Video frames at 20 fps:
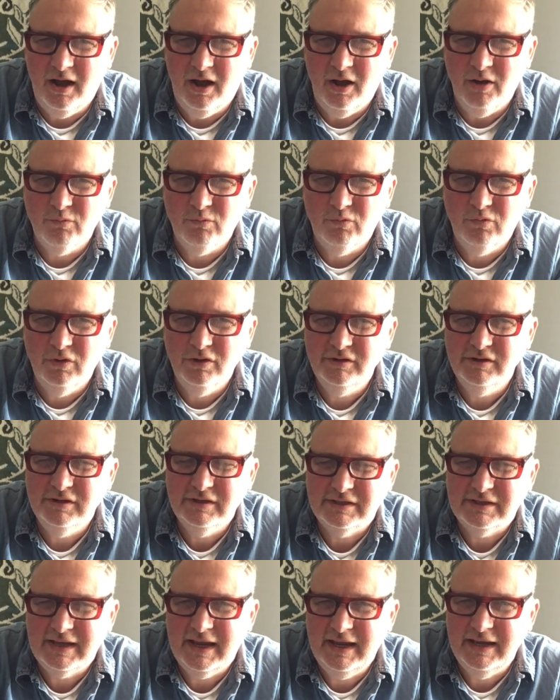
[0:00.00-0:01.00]
I
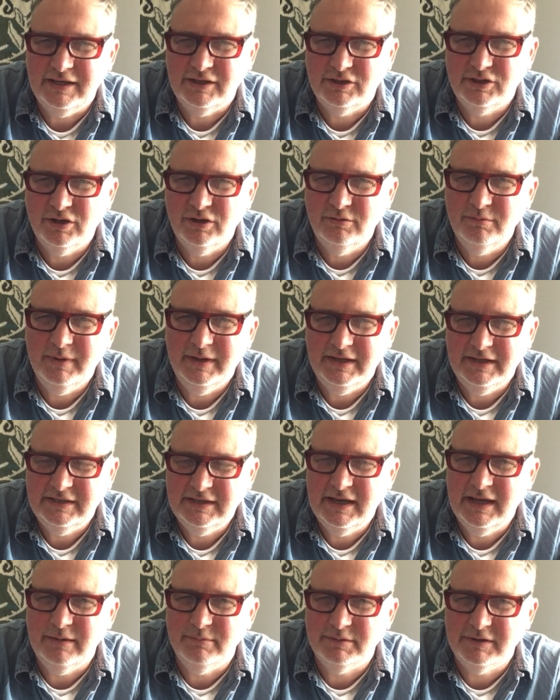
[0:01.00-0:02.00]
wouldn't take too many
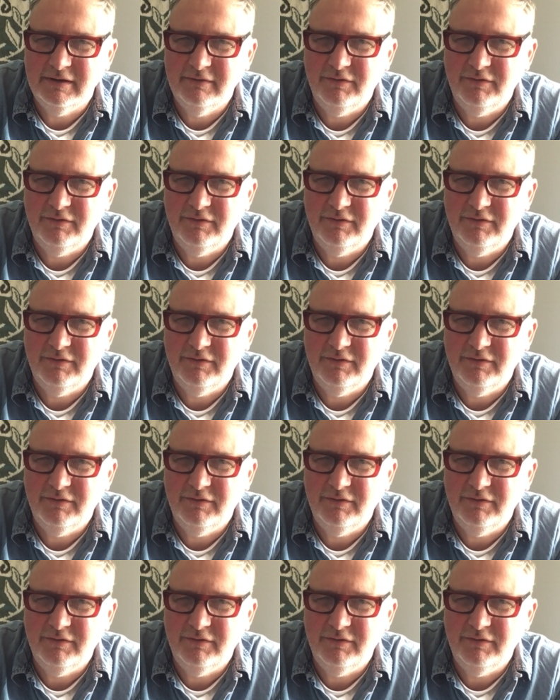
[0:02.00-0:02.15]
tips.